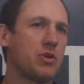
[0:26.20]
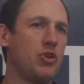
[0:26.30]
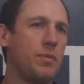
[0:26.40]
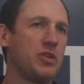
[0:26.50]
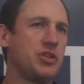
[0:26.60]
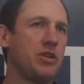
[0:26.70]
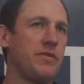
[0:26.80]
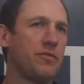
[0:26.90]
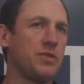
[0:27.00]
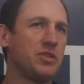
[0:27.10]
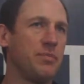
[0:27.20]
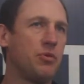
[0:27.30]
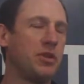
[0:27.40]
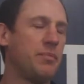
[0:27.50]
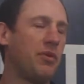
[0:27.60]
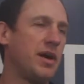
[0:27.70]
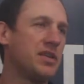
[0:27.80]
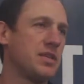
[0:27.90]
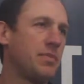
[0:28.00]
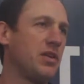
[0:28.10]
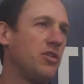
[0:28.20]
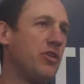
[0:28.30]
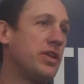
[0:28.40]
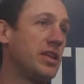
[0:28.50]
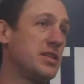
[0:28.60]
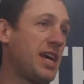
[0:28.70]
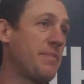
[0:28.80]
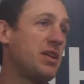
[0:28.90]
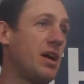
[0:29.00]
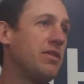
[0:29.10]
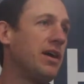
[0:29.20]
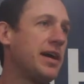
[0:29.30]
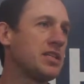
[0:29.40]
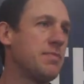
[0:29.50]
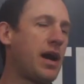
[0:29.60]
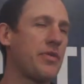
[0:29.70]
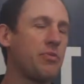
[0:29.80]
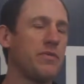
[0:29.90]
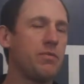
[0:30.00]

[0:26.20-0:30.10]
good opportunity for us to put into place some of the learning that's happened over the last month.